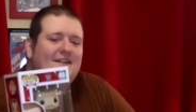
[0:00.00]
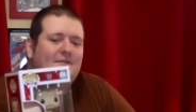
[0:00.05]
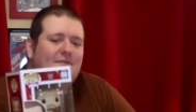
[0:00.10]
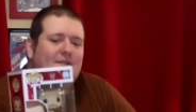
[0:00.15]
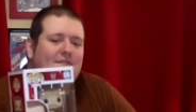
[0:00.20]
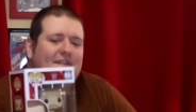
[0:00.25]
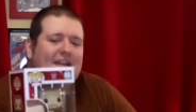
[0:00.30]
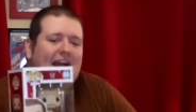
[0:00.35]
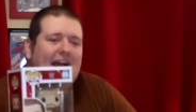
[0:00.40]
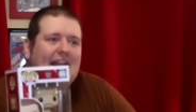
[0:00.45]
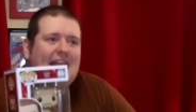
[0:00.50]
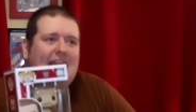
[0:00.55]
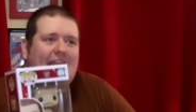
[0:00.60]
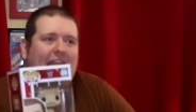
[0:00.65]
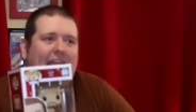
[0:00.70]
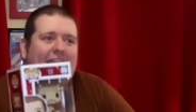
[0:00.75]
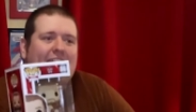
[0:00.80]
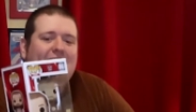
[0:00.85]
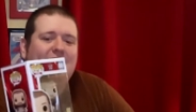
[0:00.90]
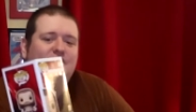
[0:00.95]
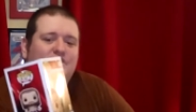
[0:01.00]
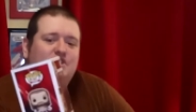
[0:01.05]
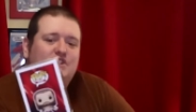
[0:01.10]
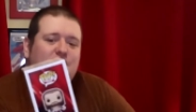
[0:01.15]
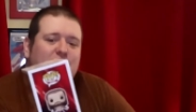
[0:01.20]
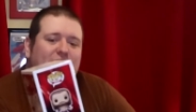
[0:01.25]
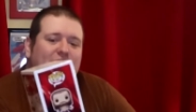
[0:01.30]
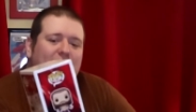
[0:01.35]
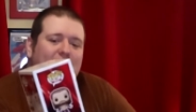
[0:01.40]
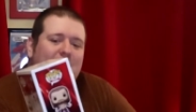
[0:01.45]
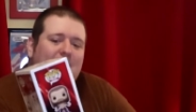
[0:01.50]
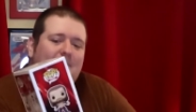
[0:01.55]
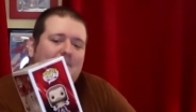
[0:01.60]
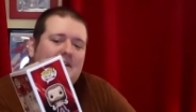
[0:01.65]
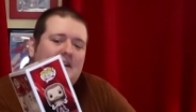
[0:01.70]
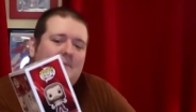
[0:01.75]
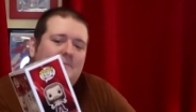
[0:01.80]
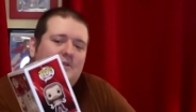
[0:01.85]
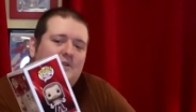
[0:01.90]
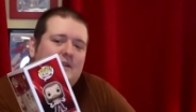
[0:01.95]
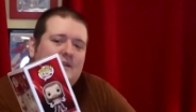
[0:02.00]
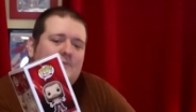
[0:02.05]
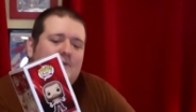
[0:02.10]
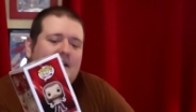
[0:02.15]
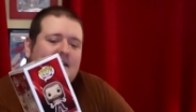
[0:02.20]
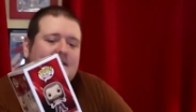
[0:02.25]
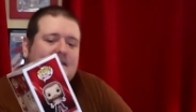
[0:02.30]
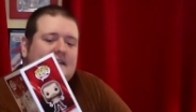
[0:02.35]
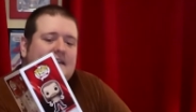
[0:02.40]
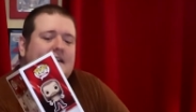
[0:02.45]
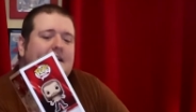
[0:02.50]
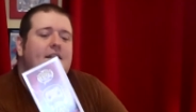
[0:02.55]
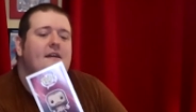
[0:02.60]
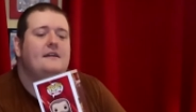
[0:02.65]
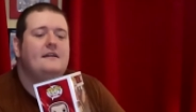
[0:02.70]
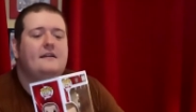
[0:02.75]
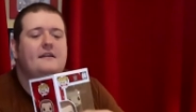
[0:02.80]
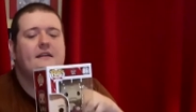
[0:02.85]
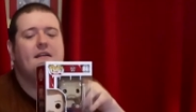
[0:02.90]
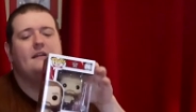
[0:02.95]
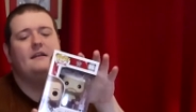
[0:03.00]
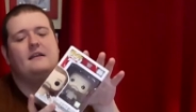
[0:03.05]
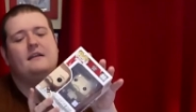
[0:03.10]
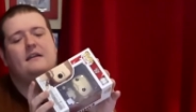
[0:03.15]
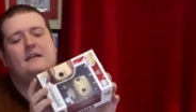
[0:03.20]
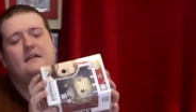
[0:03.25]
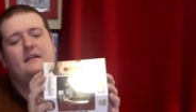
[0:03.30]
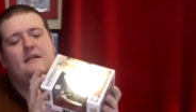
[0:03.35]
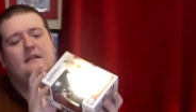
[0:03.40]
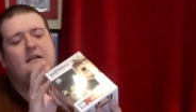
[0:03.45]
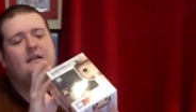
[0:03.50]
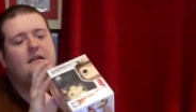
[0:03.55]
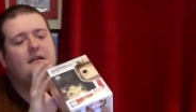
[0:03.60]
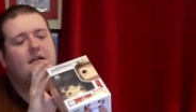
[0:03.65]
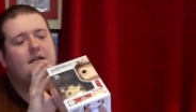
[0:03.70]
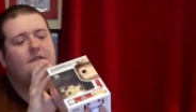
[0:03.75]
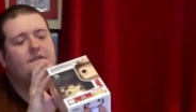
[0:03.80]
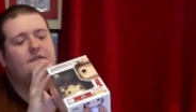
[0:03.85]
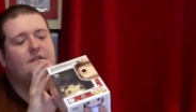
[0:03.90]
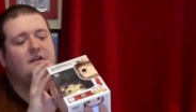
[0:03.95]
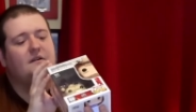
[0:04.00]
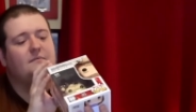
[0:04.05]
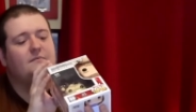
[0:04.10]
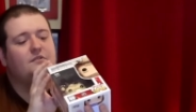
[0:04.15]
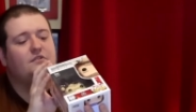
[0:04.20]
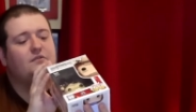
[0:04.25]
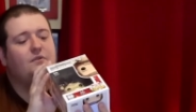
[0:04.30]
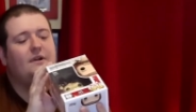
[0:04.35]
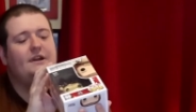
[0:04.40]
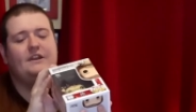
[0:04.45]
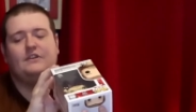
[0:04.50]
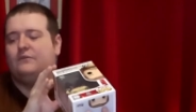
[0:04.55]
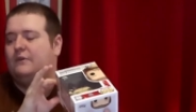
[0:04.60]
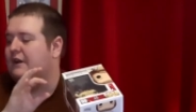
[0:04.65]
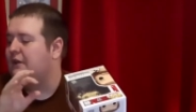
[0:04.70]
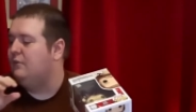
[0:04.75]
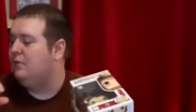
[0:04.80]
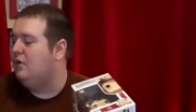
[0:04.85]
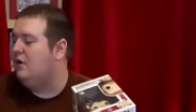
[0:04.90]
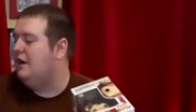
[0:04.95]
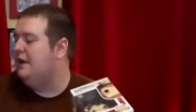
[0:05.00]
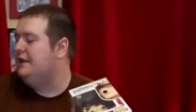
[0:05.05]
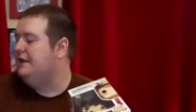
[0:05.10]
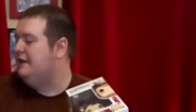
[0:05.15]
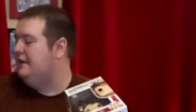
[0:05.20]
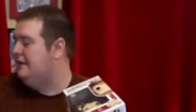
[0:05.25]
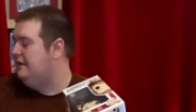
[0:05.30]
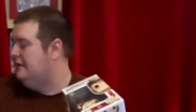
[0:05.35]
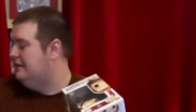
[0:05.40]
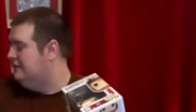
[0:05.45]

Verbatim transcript: we've got Edge from WWE Wrestling from 2021.